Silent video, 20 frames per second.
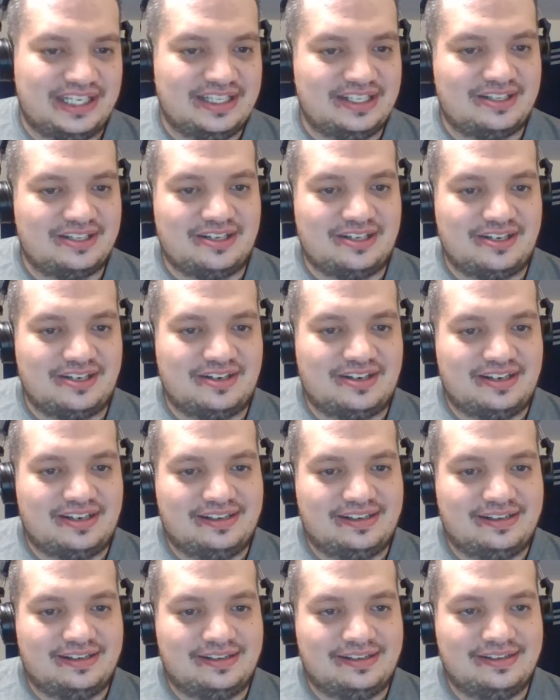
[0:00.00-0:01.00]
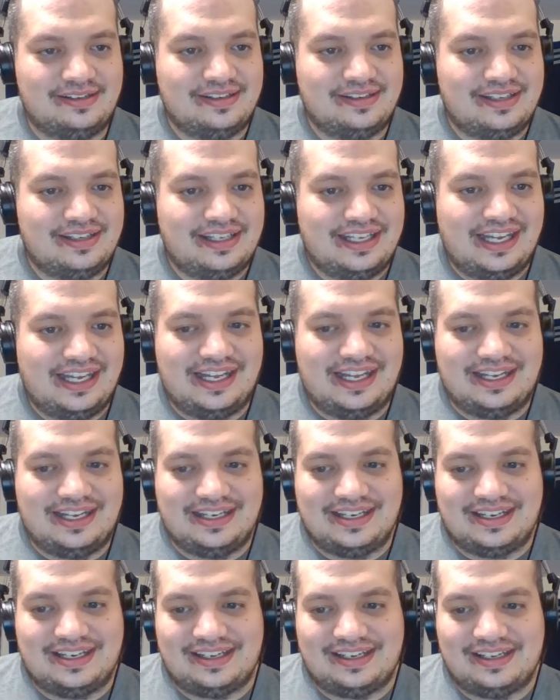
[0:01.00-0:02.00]
LeClerc
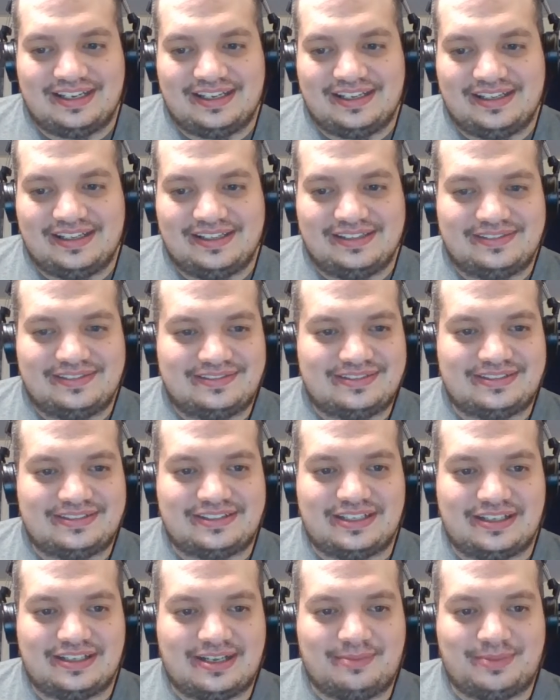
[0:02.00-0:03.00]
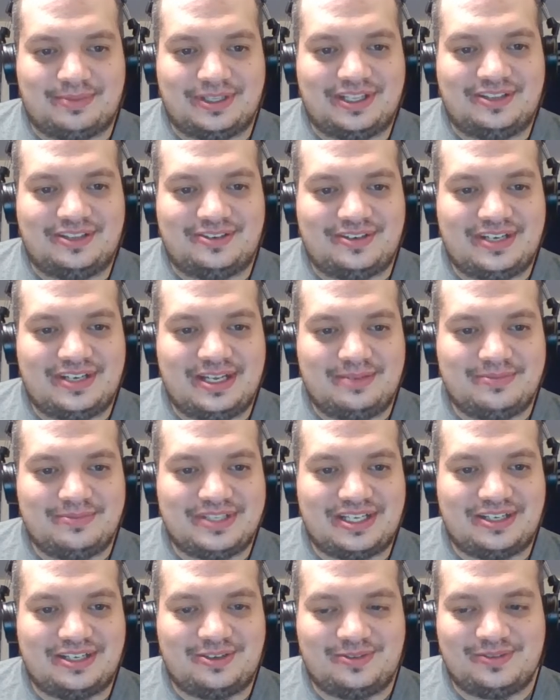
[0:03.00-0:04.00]
and a couple other names
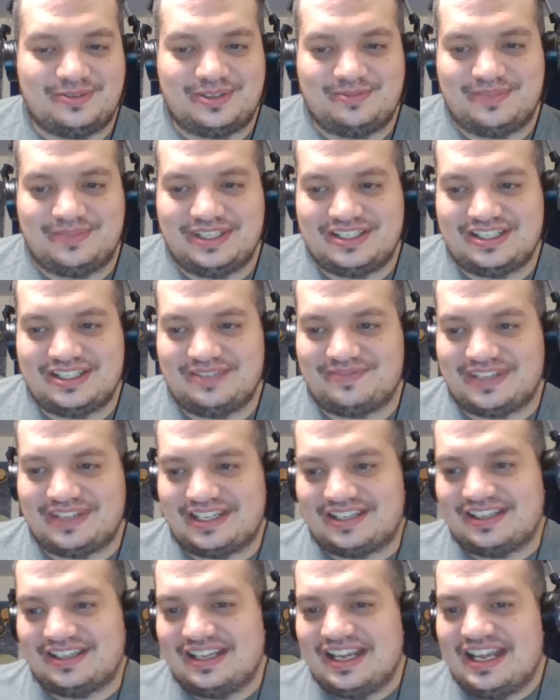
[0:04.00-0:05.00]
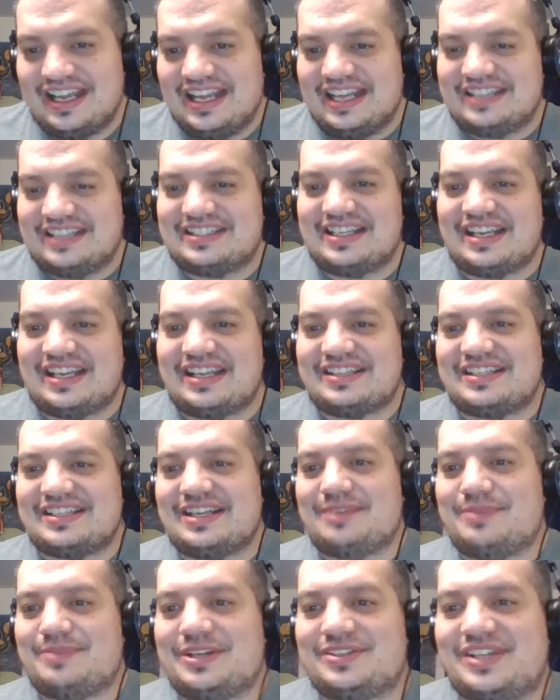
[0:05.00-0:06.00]
I don't want to mention. But it's like I
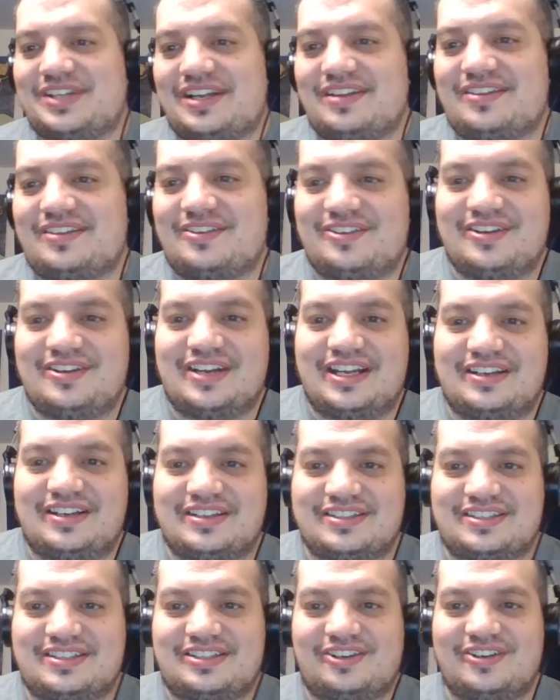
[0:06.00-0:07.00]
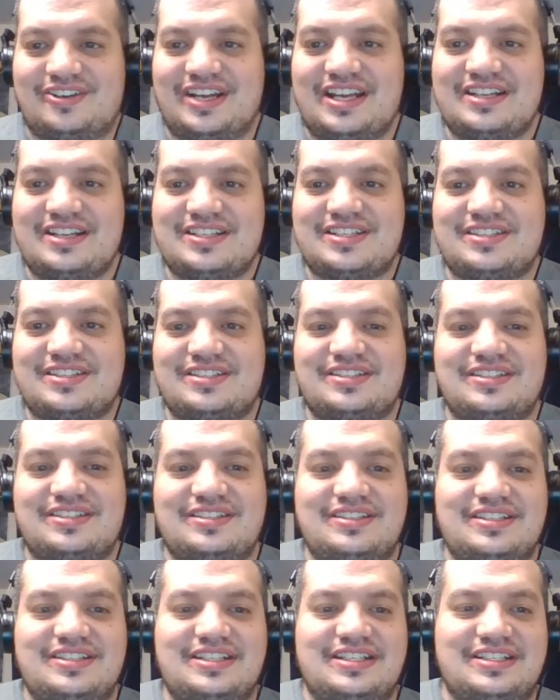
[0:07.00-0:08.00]
said about Jonathan Hernandez. Hernandez
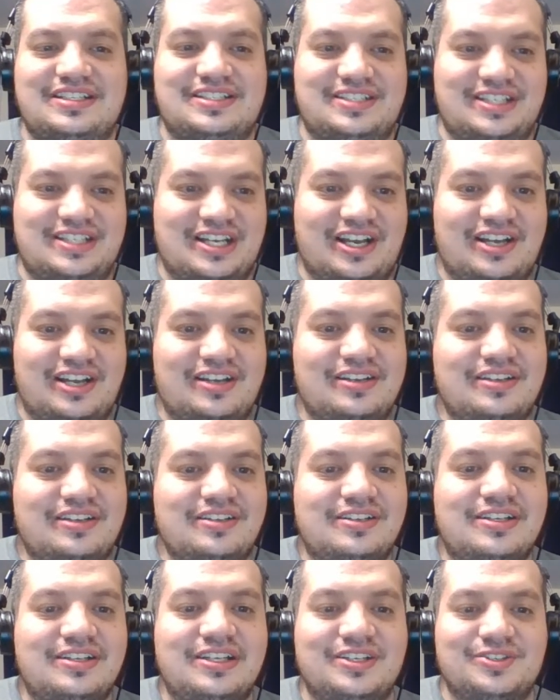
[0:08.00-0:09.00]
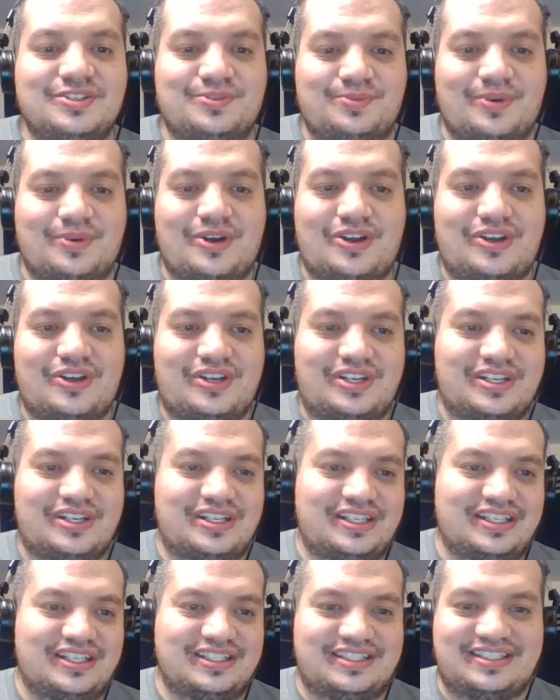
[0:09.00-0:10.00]
is young, he's raw,
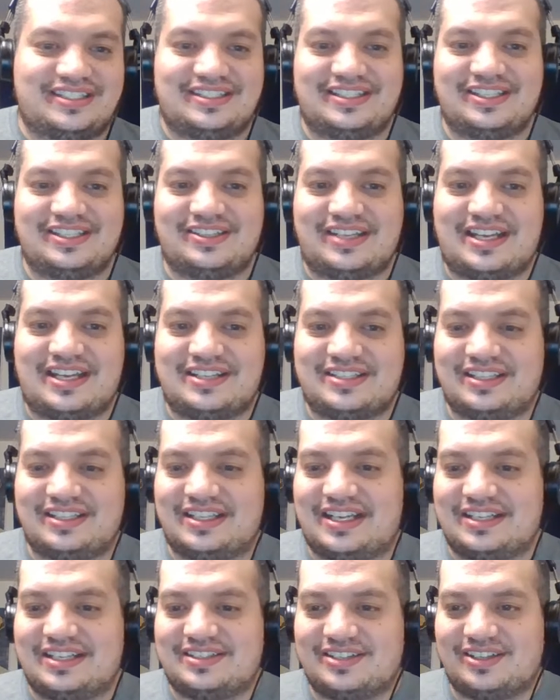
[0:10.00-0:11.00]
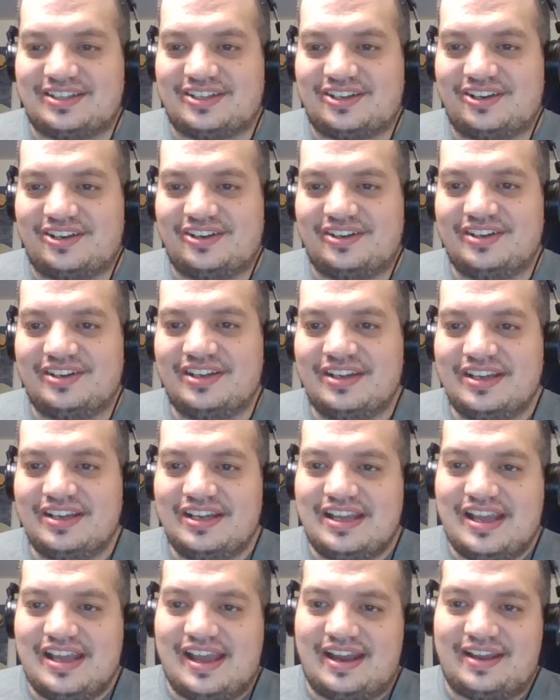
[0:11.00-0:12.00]
he still has a lot to learn,
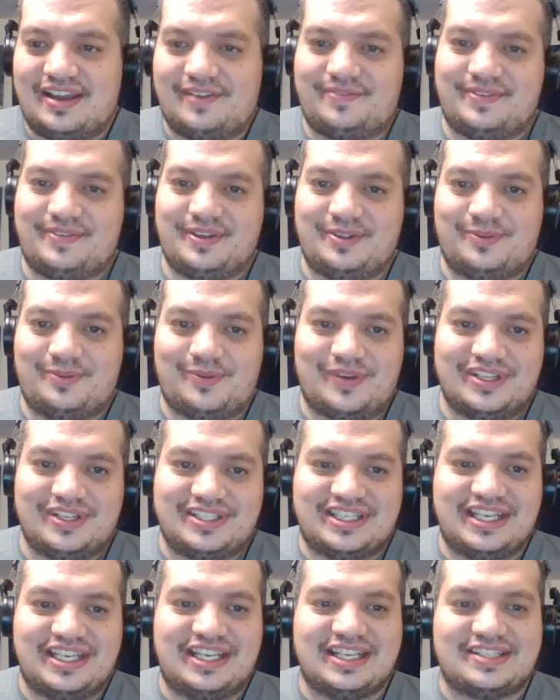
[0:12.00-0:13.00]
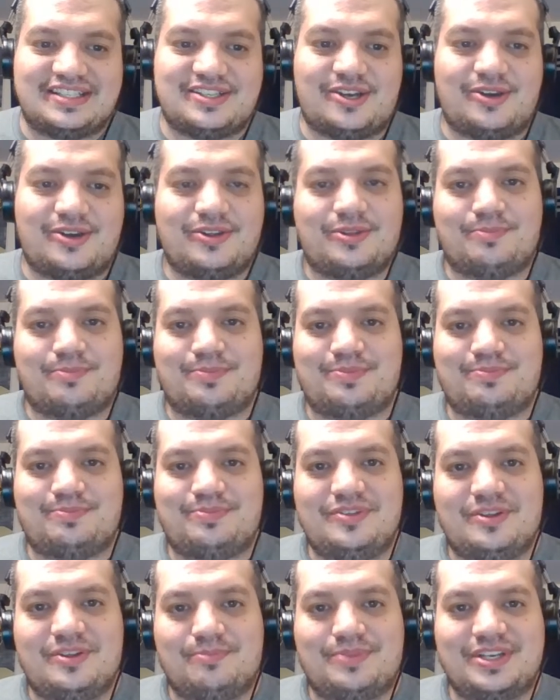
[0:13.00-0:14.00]
and I feel once he gets all
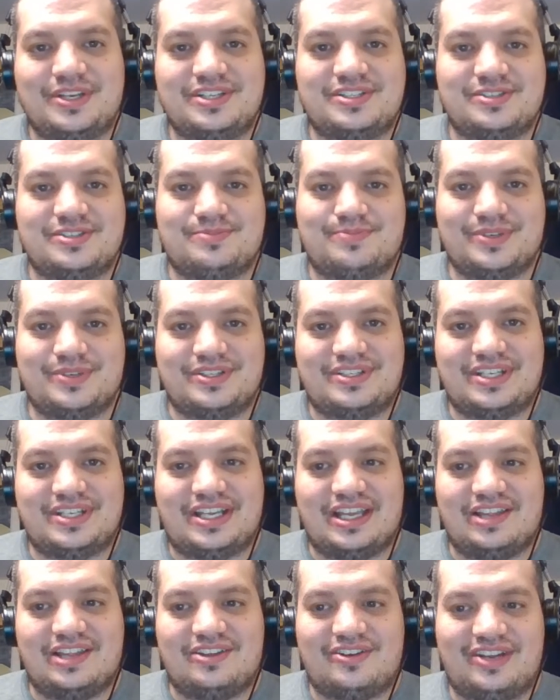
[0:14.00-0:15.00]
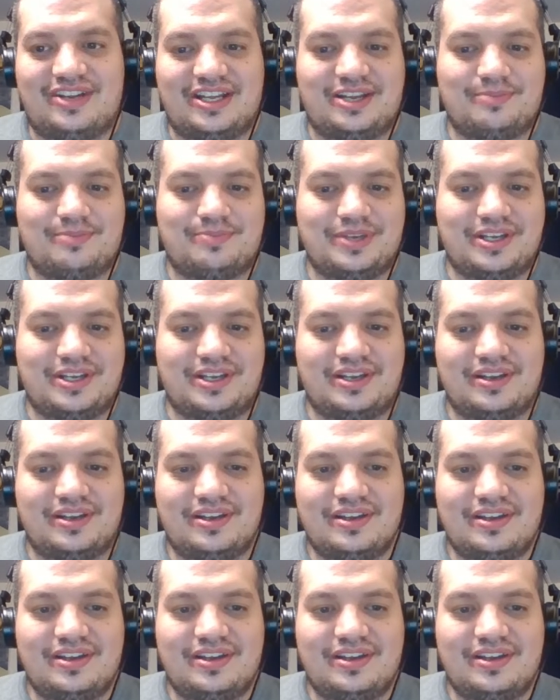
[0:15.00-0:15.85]
the pieces put together, he could be